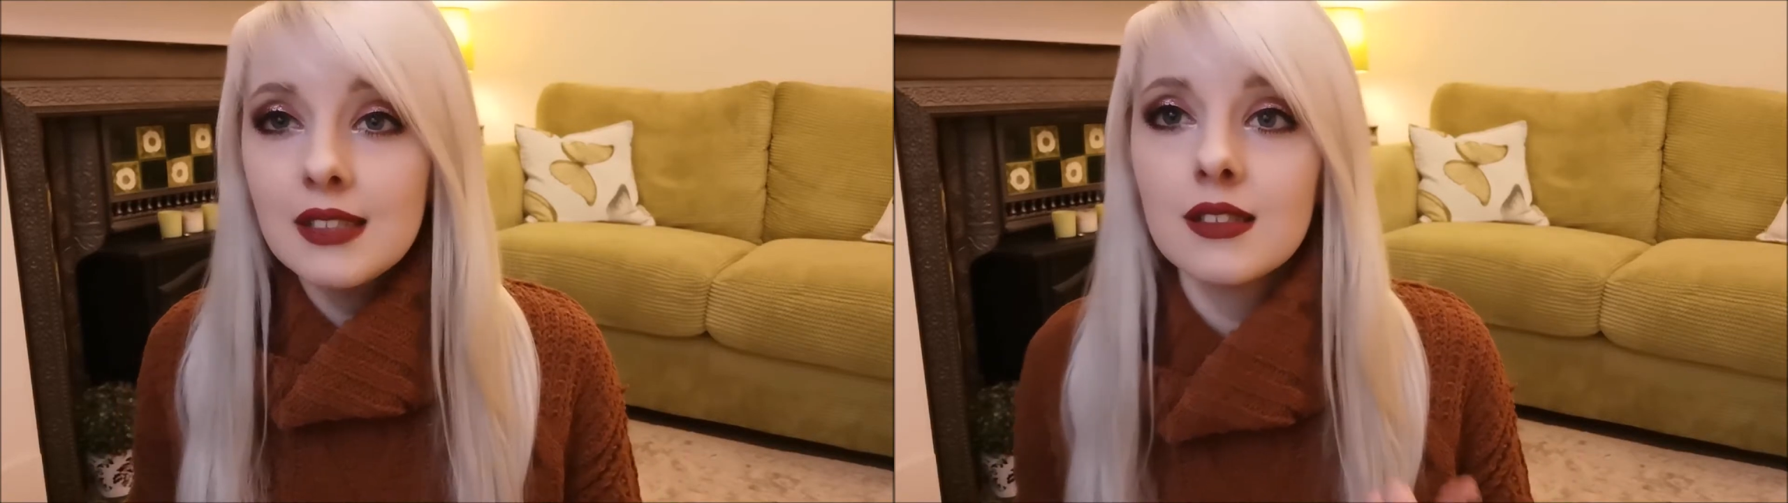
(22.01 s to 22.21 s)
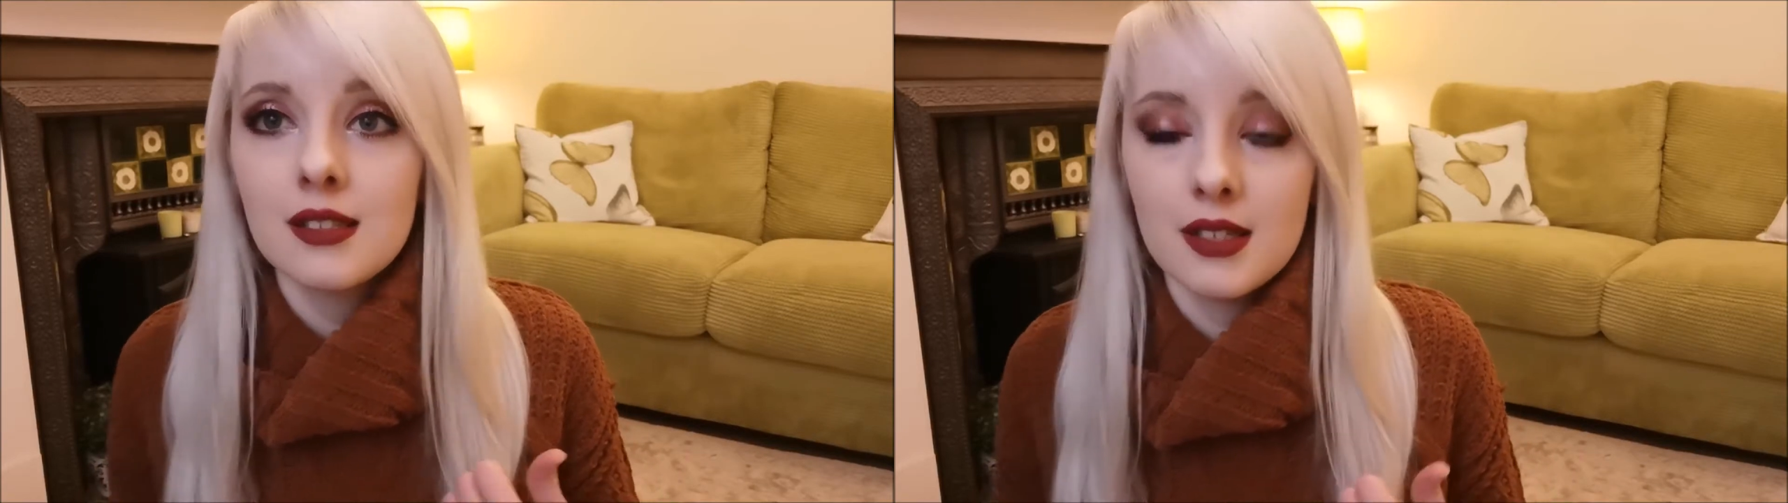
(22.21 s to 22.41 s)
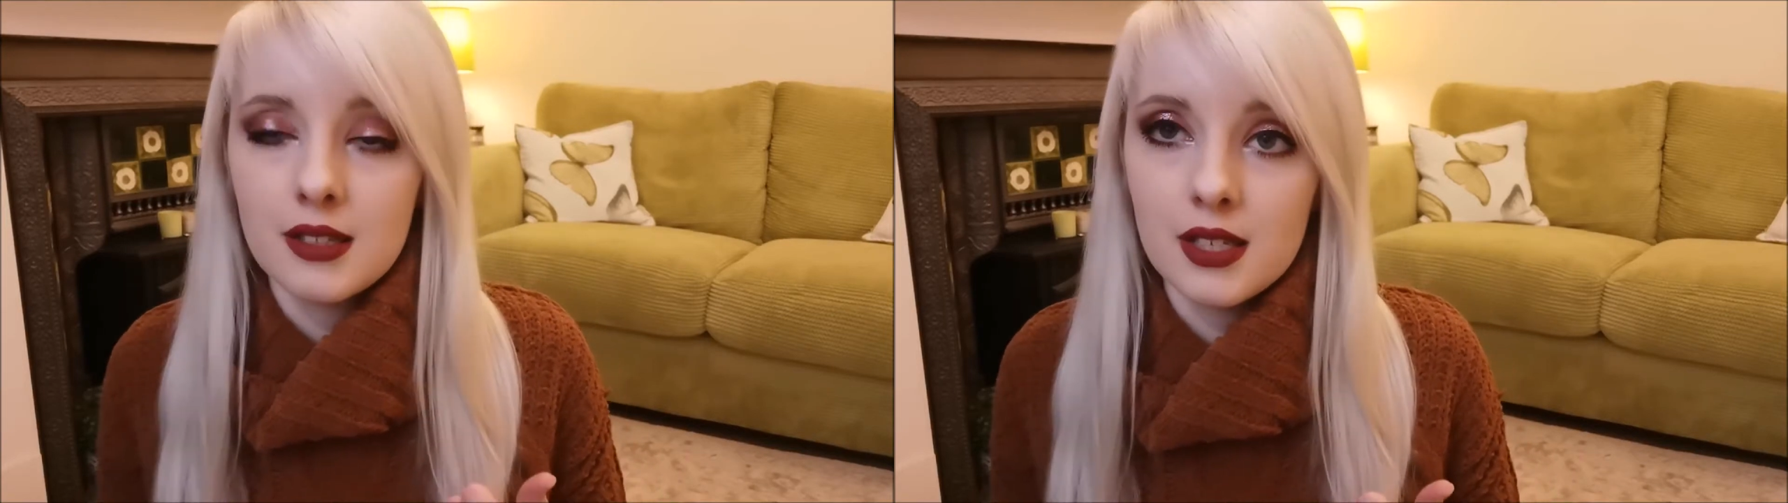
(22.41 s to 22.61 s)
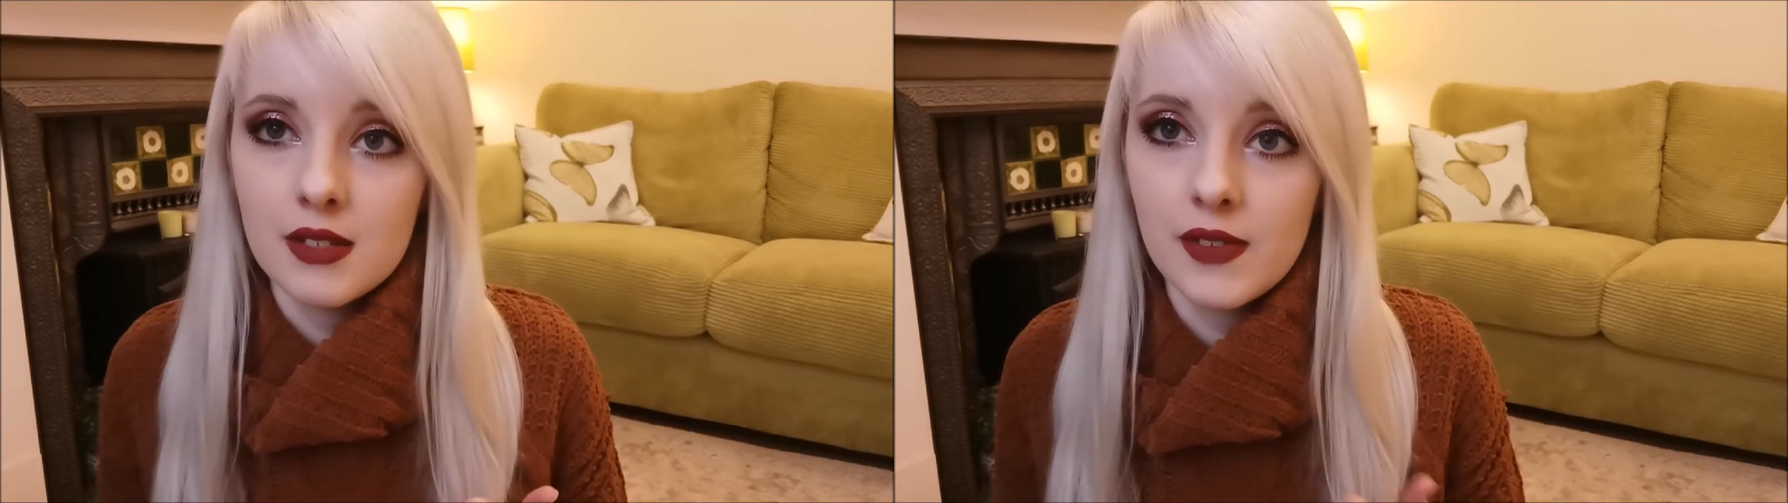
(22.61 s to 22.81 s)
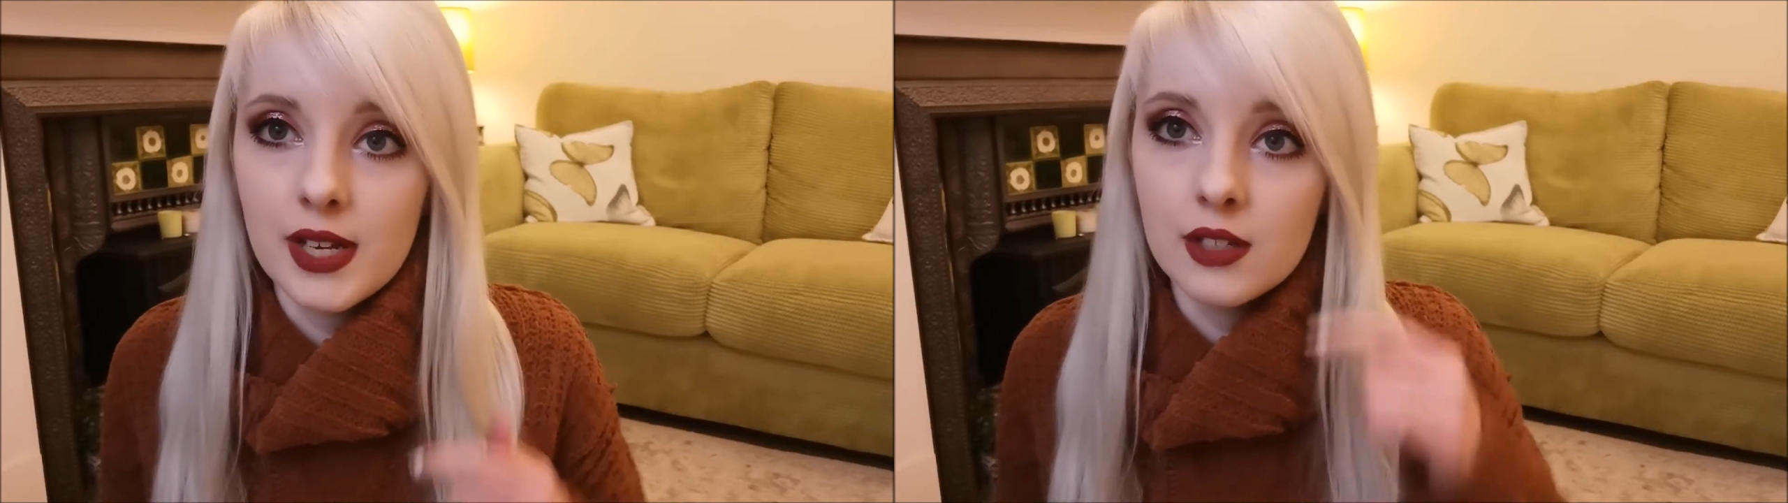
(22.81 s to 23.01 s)
to
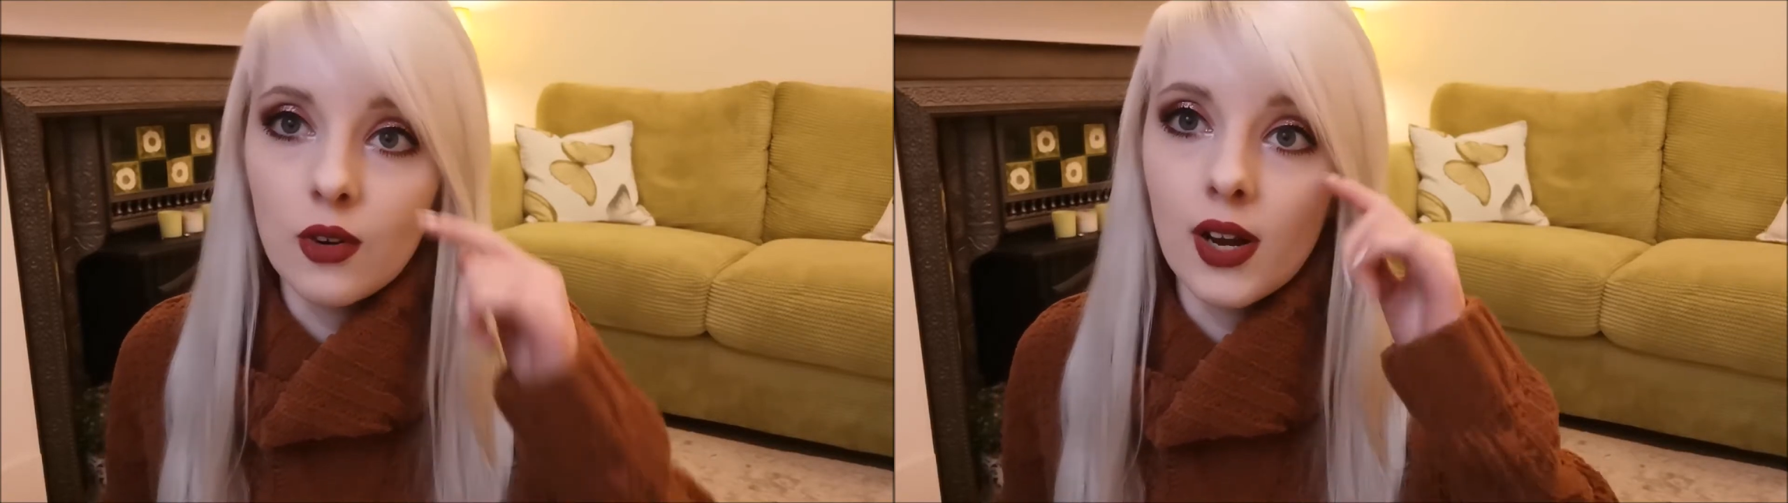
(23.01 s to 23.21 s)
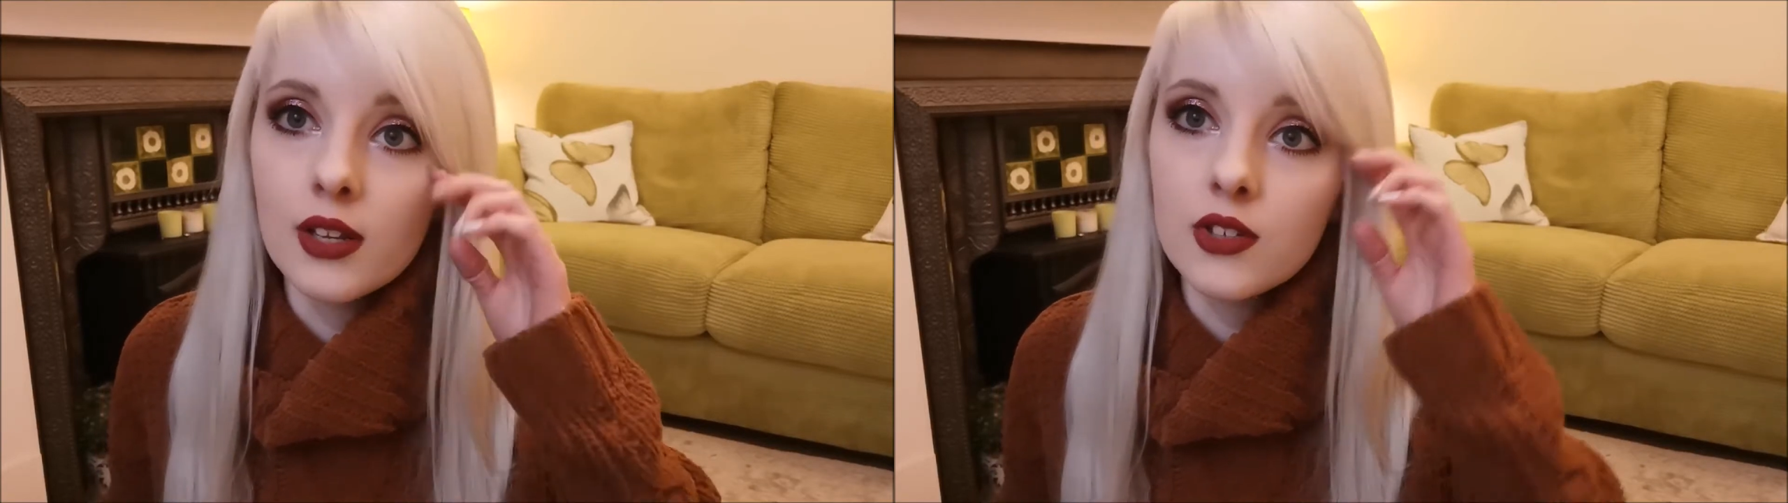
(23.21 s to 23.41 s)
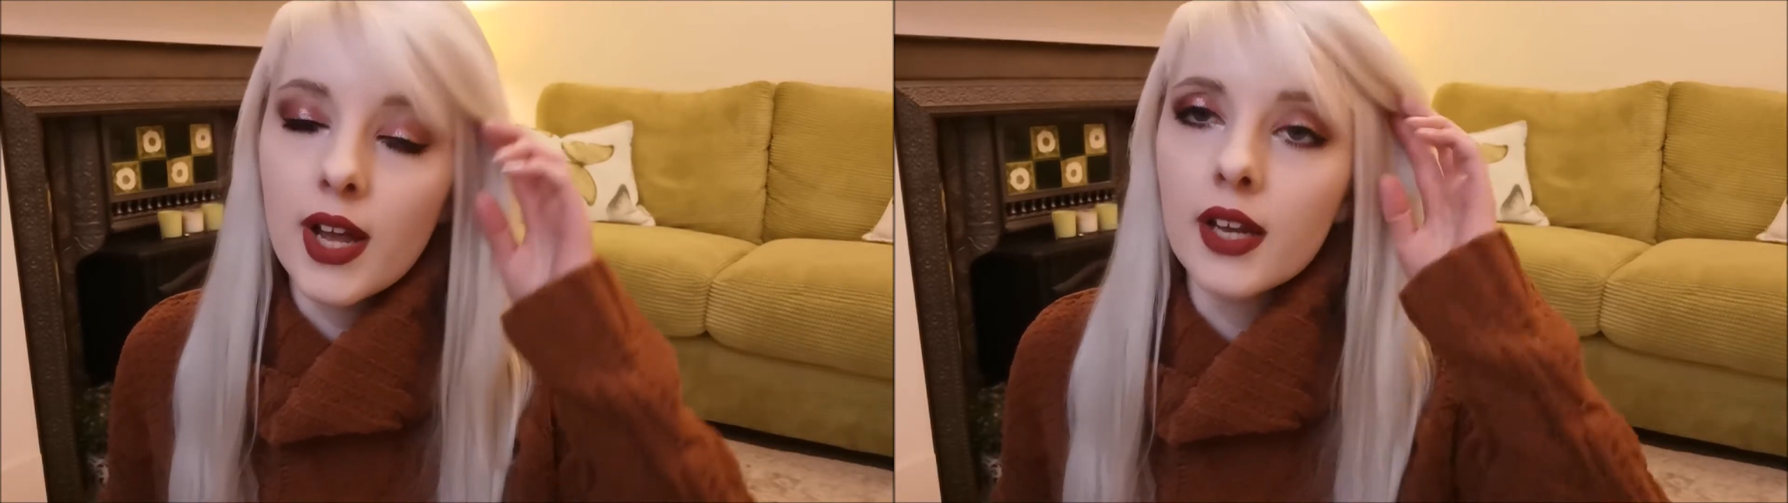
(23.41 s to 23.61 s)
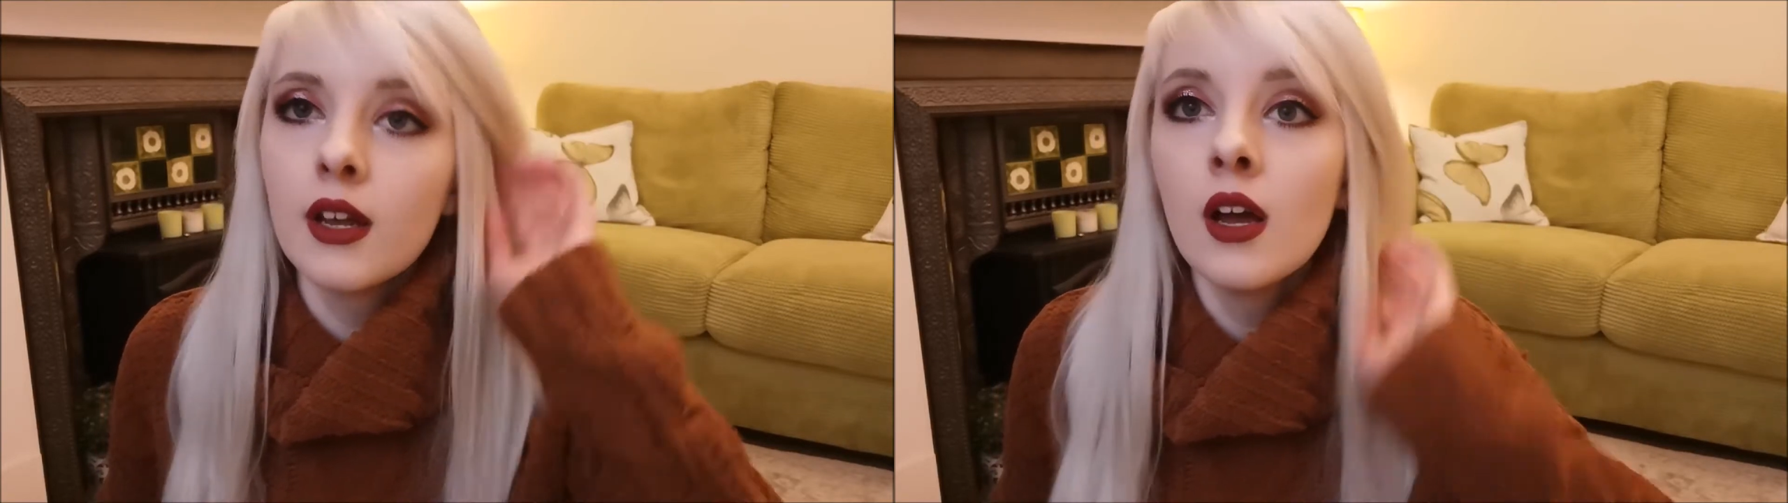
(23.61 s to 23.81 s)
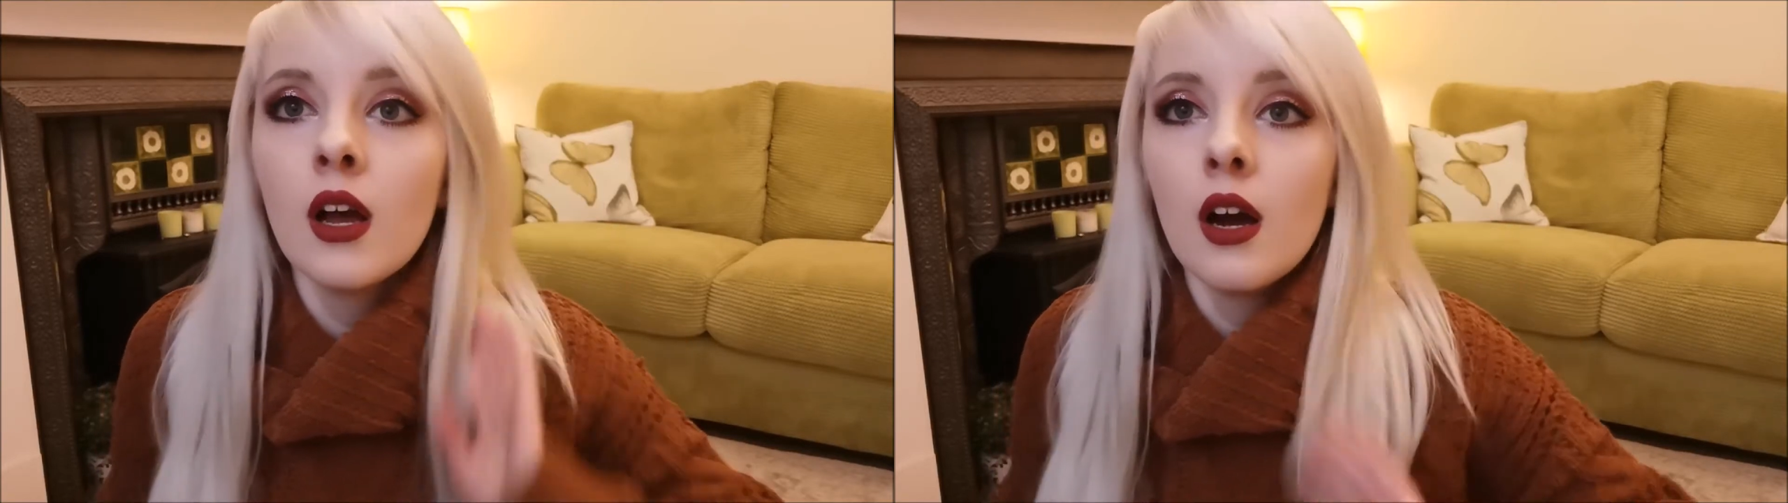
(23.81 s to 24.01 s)
successfully toilet train